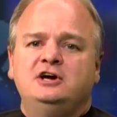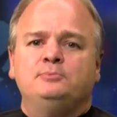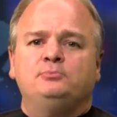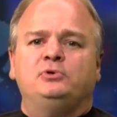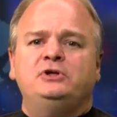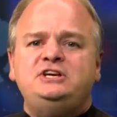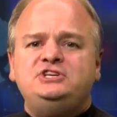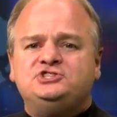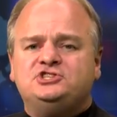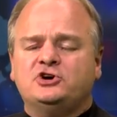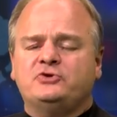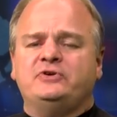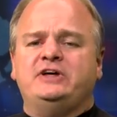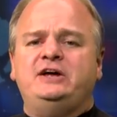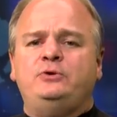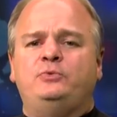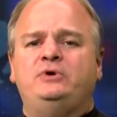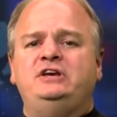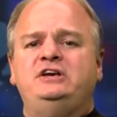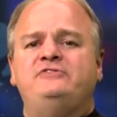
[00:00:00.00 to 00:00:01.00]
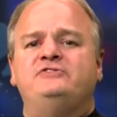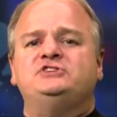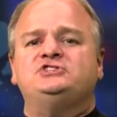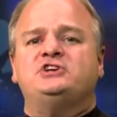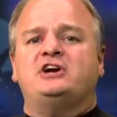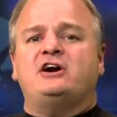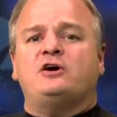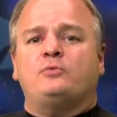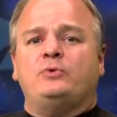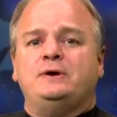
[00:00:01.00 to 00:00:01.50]
Please donate when you
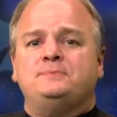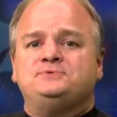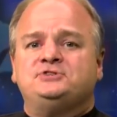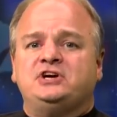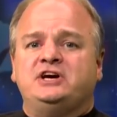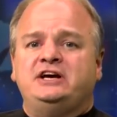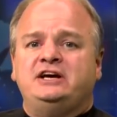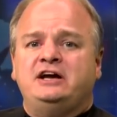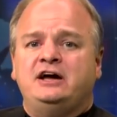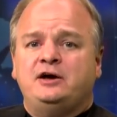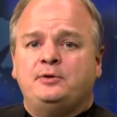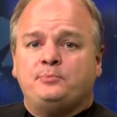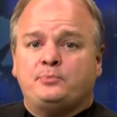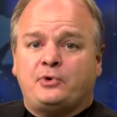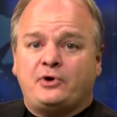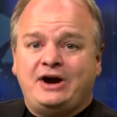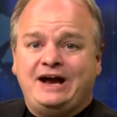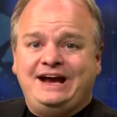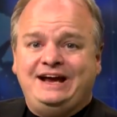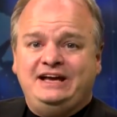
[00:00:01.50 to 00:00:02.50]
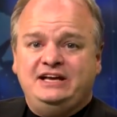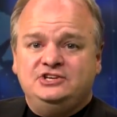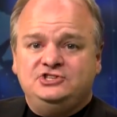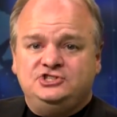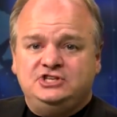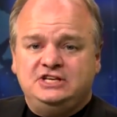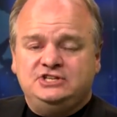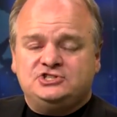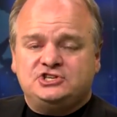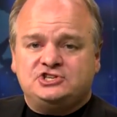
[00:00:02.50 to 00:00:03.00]
visit our website,
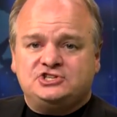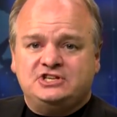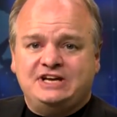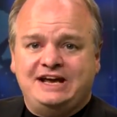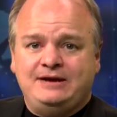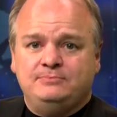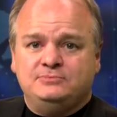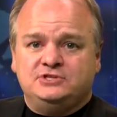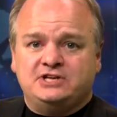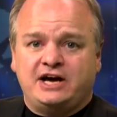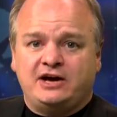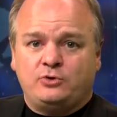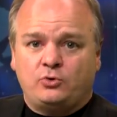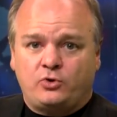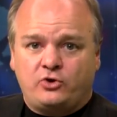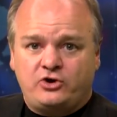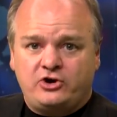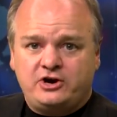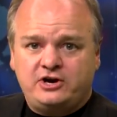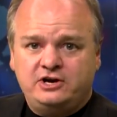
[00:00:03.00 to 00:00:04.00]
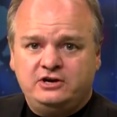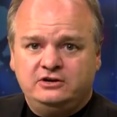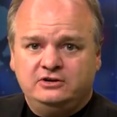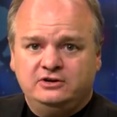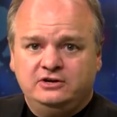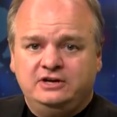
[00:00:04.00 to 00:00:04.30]
prayinjesusname.org.